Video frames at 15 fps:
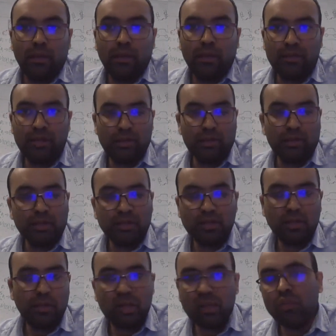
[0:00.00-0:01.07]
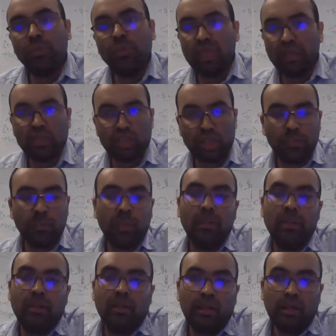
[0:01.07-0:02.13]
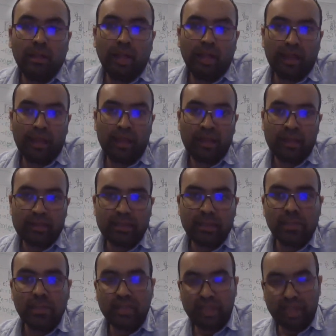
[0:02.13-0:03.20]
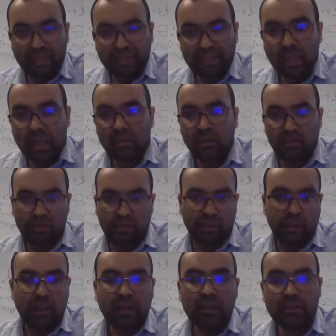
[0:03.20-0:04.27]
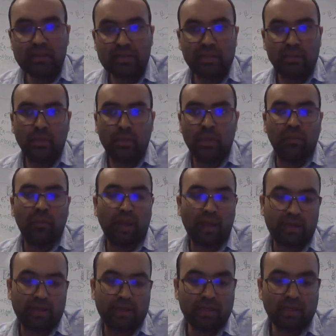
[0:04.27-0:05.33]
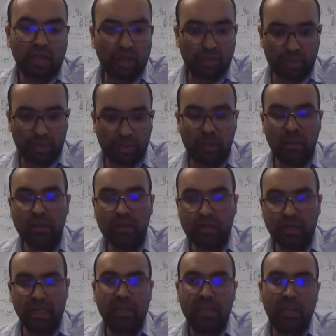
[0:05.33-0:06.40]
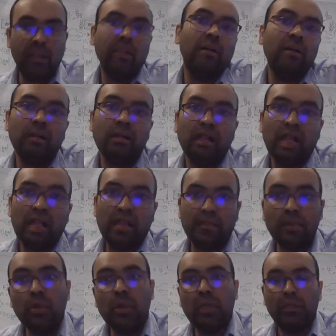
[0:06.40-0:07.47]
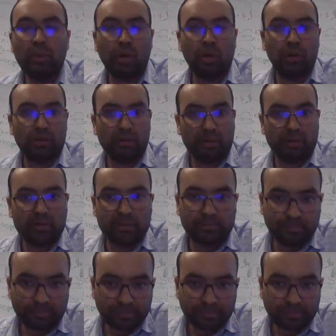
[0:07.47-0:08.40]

that you see here, but it could be any shape. And essentially in that rectangle, this is what defines our training area. We would label all the trees.